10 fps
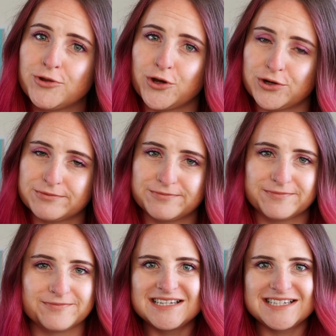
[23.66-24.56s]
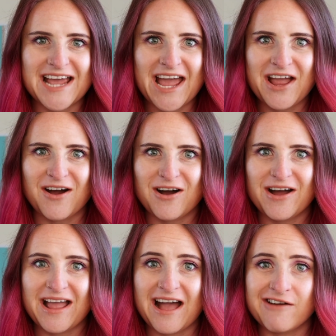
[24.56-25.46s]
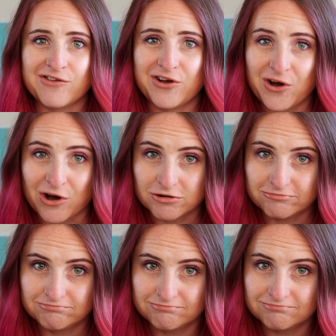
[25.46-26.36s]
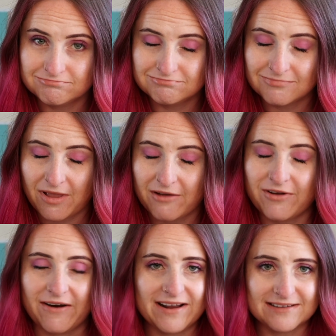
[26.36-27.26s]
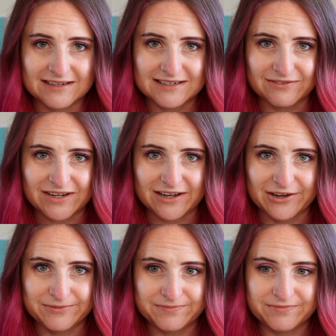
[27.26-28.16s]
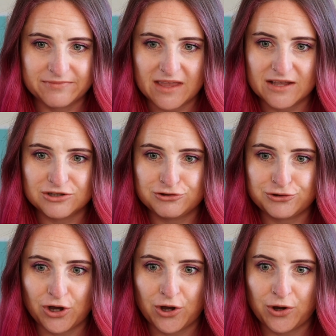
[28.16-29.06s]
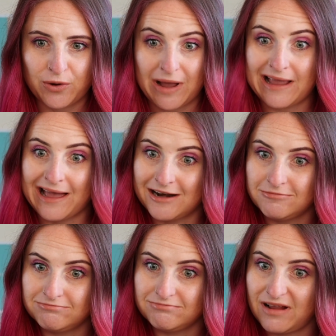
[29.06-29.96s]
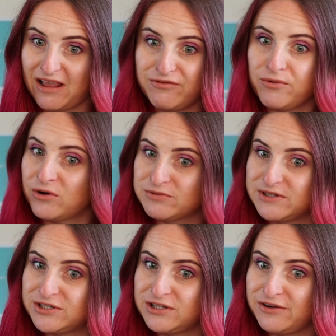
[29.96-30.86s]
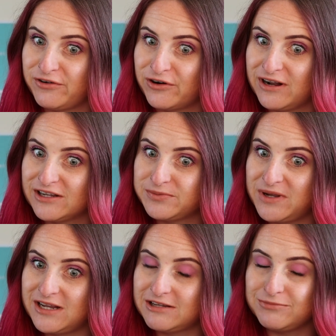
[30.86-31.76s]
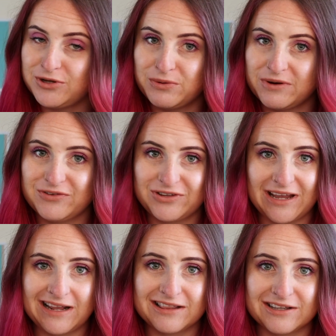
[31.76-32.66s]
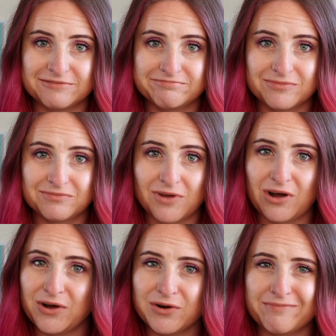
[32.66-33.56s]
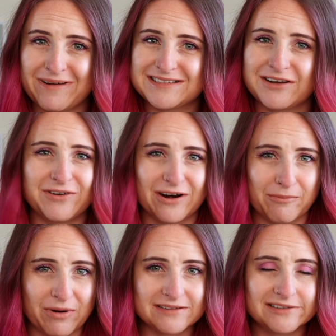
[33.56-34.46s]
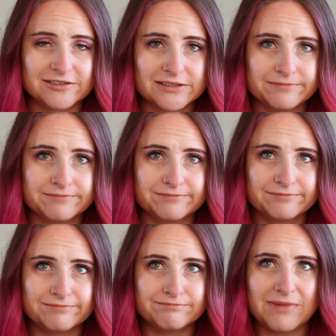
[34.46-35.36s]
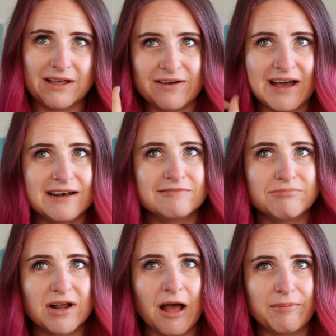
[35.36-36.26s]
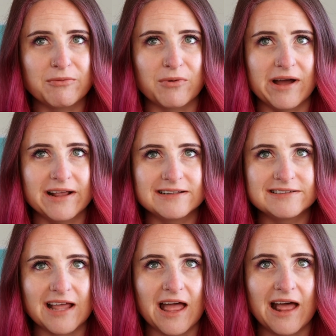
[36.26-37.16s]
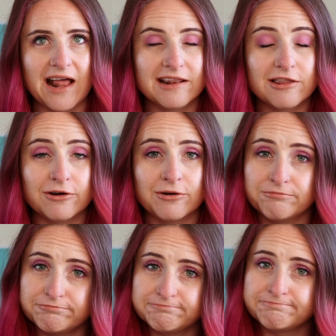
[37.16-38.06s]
good. Today I have got a very exciting video. So again, if you watched my studio vlog last week, you would have seen that I ordered myself a little present. May have had a couple of wines and thought,